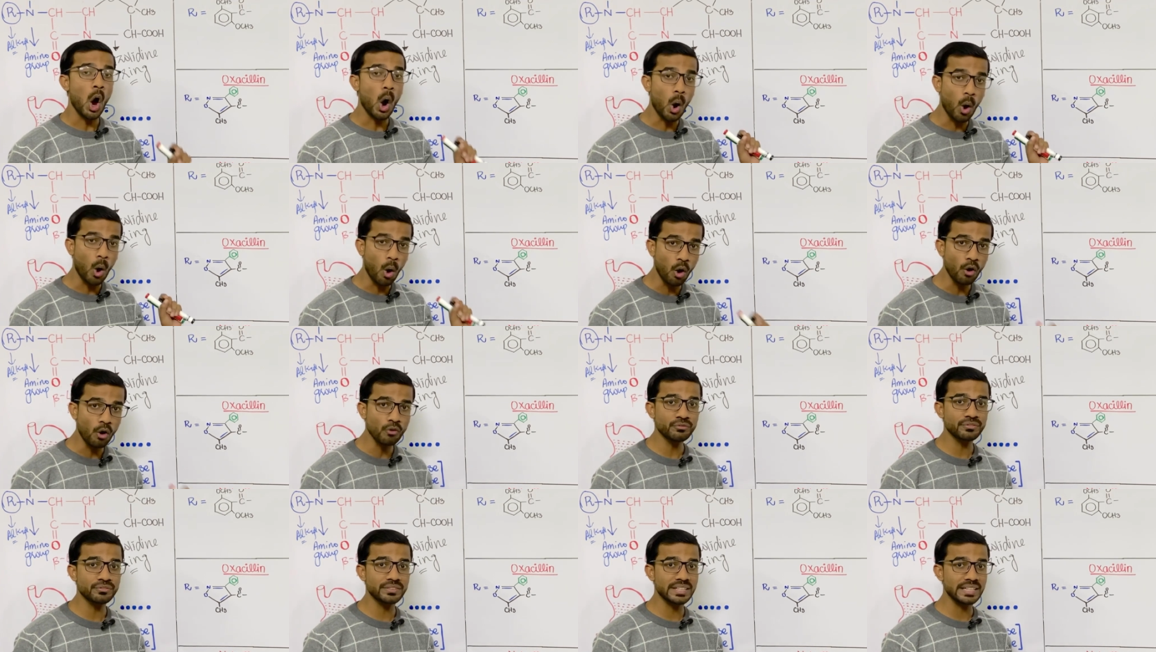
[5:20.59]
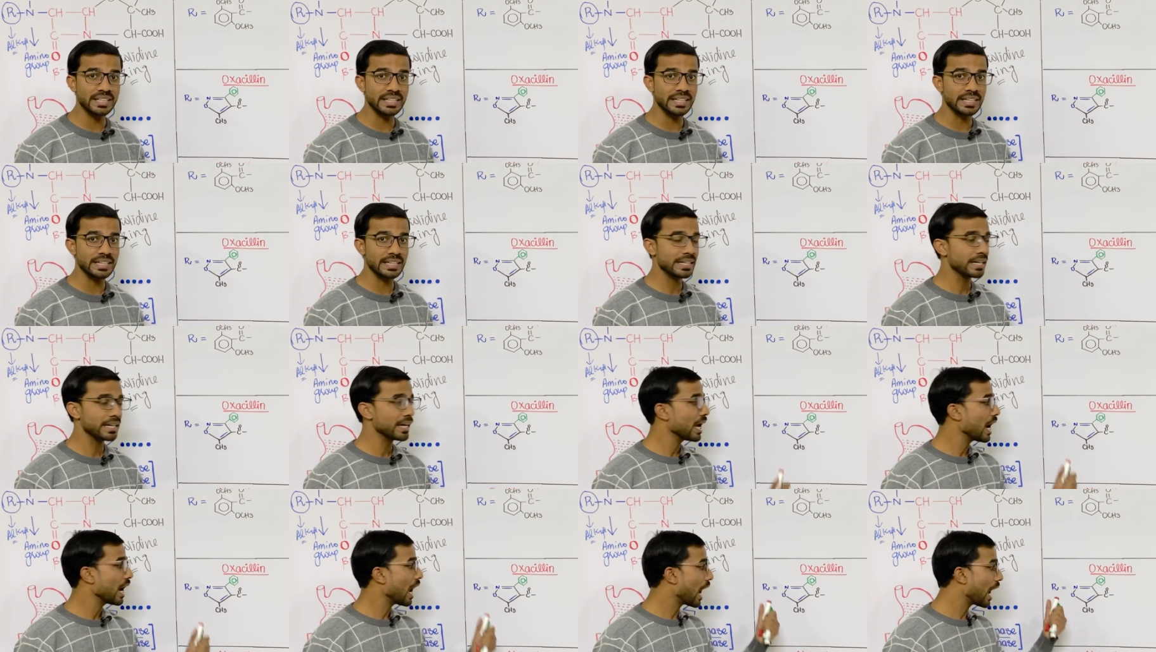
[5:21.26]
of the
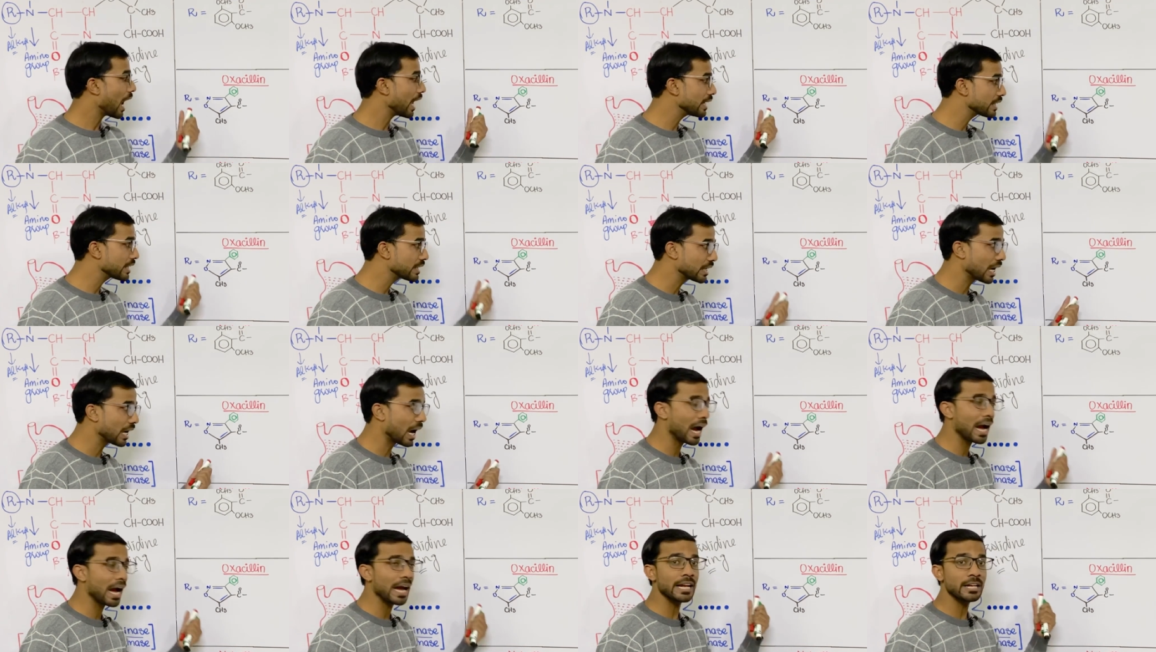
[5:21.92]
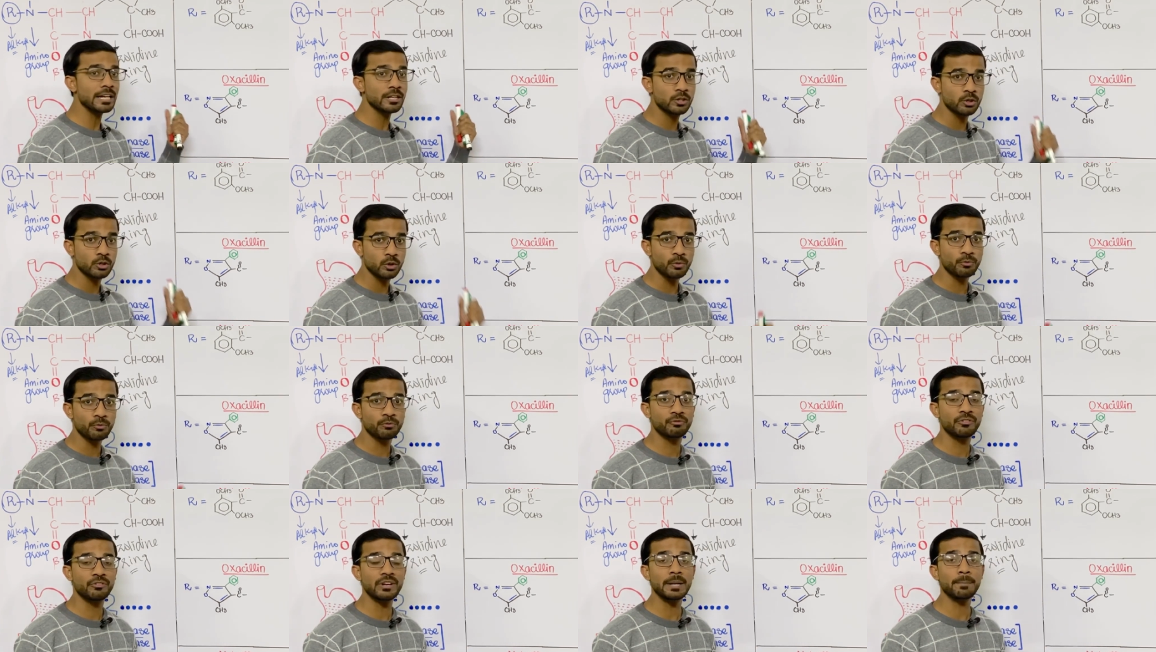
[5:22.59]
alkyl
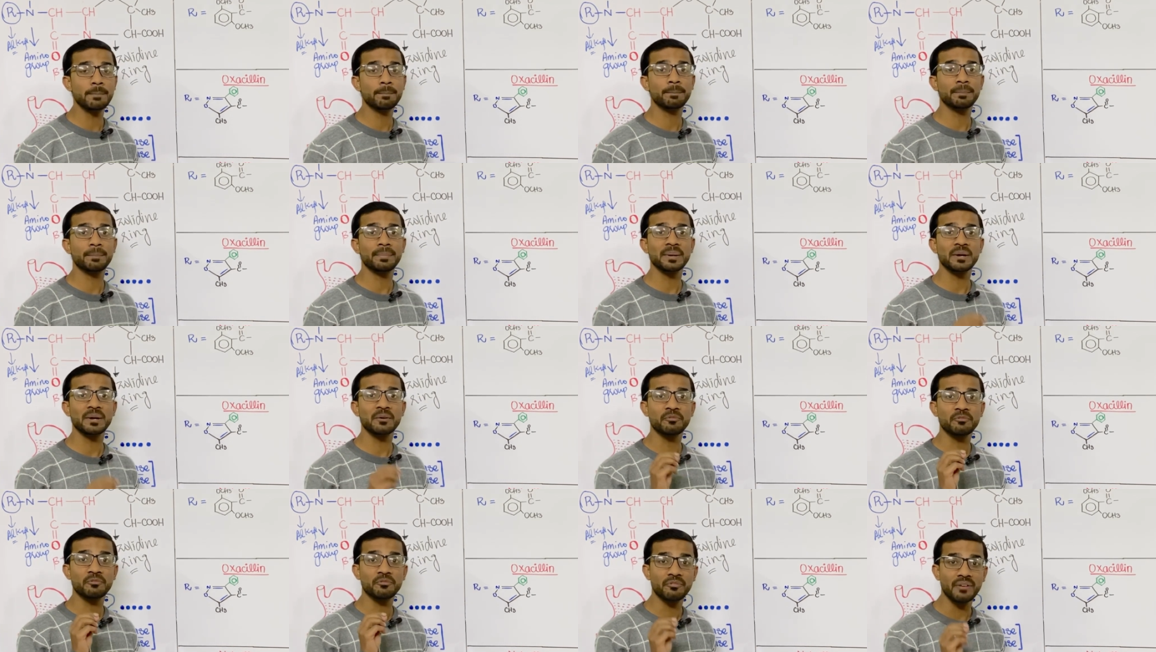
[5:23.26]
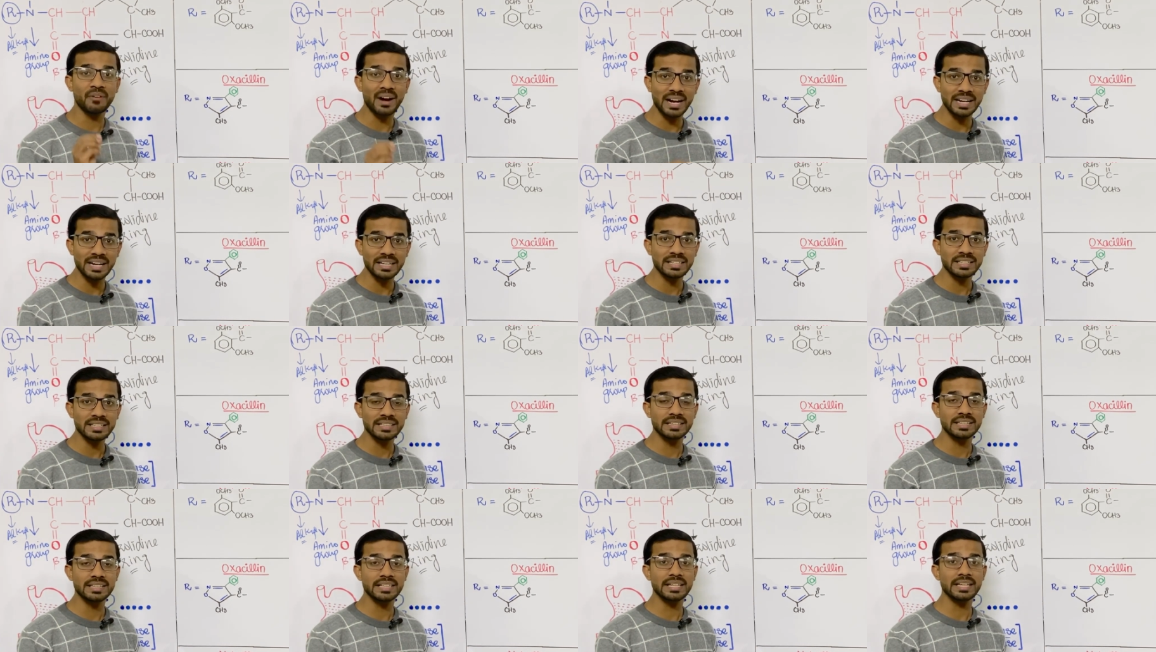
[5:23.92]
group will
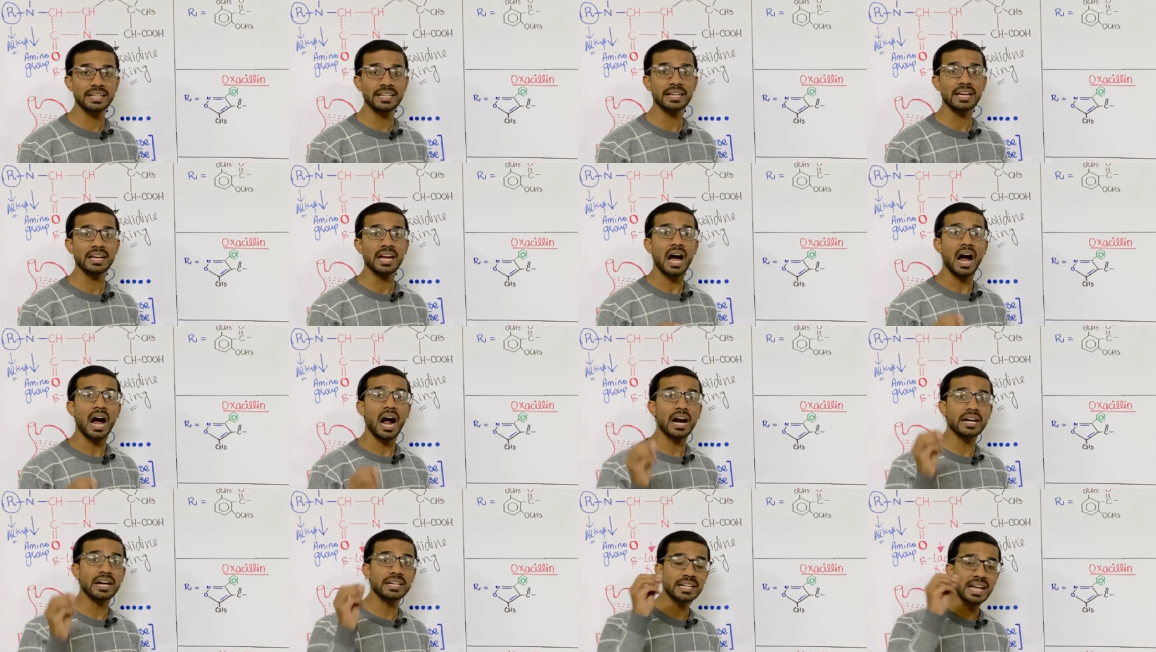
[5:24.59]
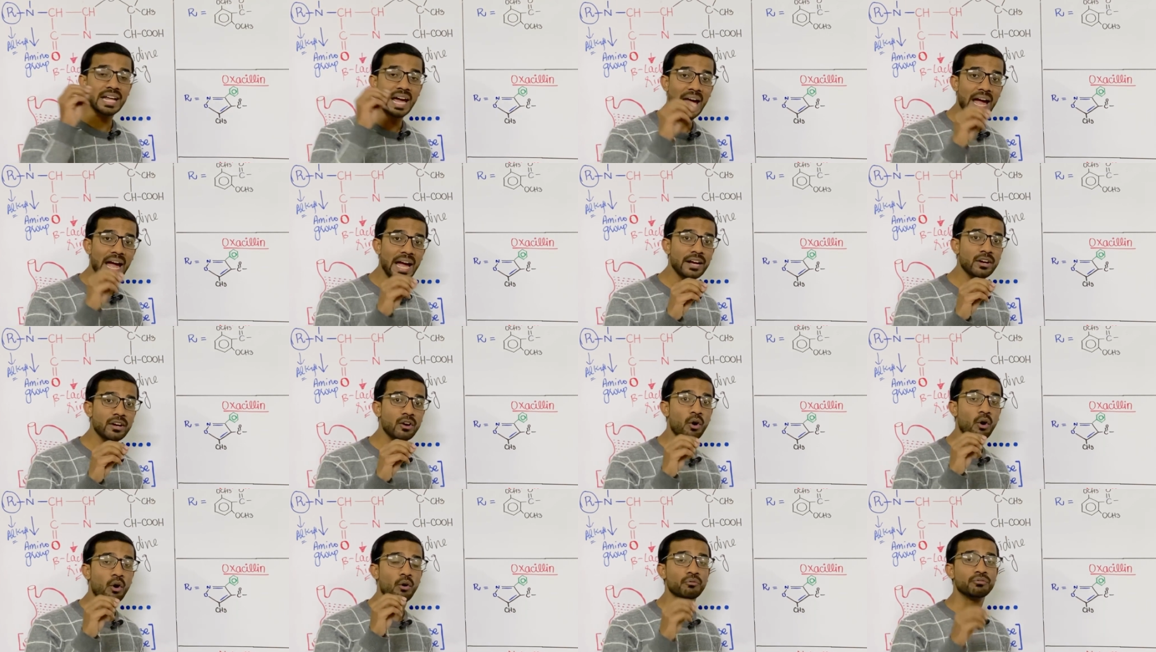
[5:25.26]
prevent the attack
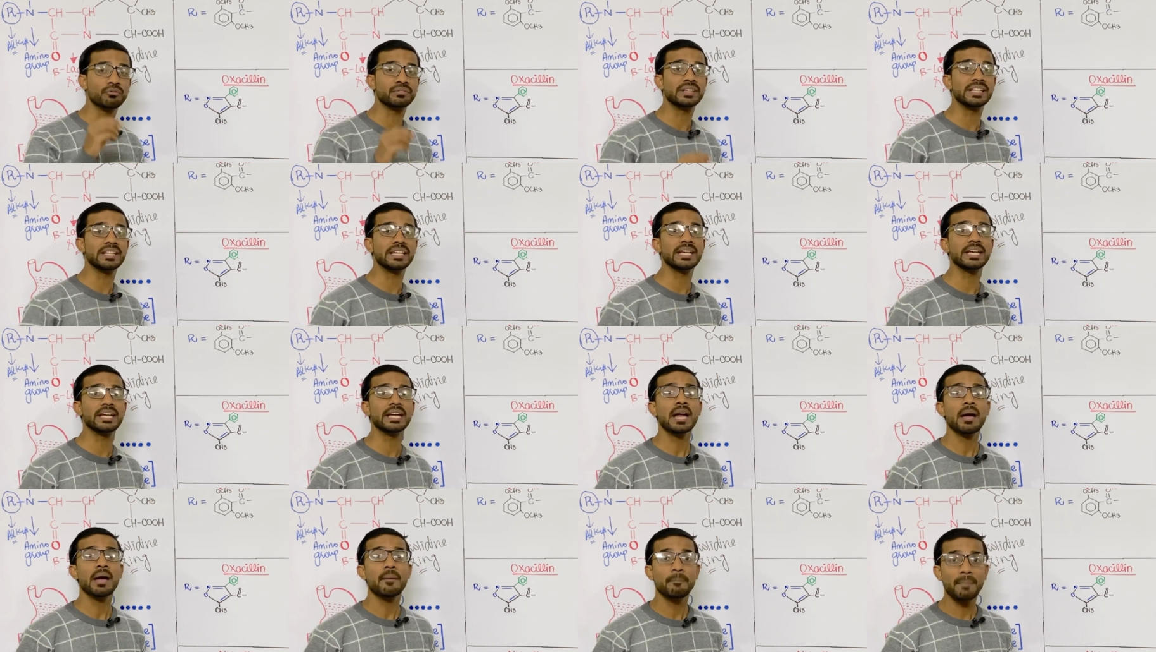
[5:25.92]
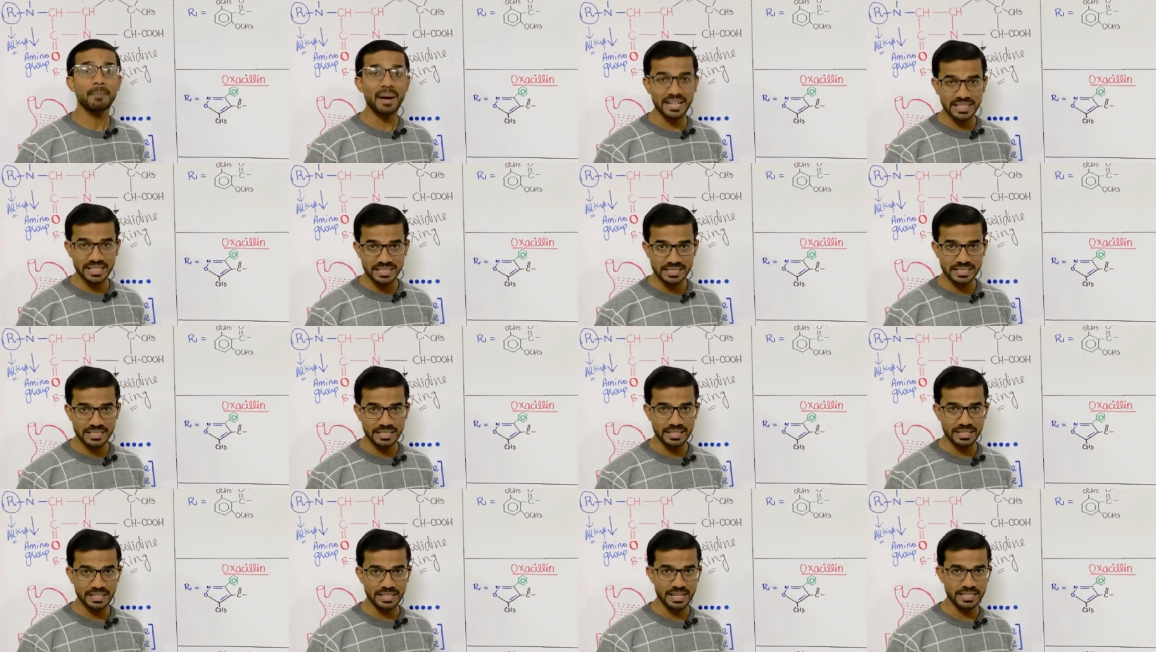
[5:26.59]
of the
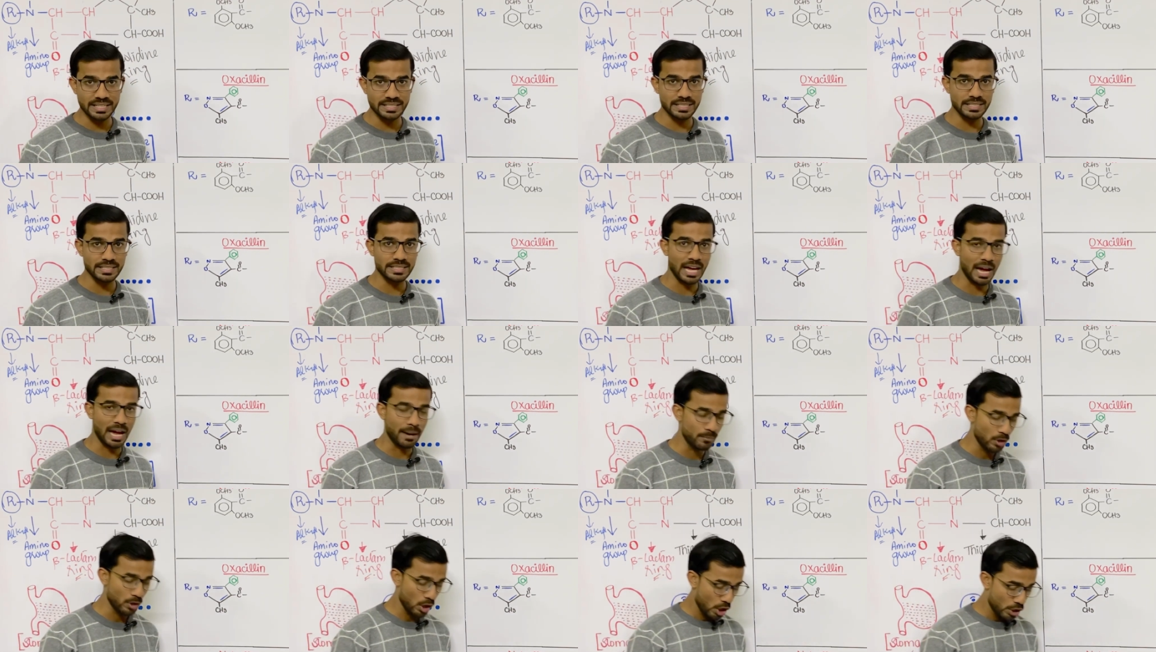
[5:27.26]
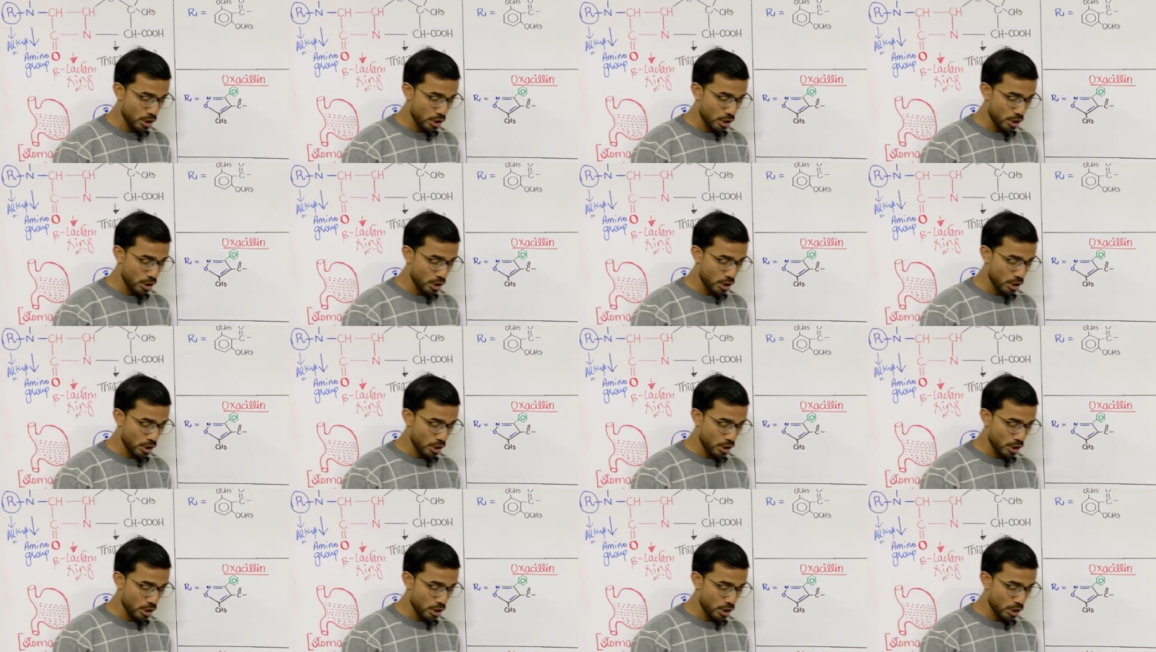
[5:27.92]
penicillinase enzyme.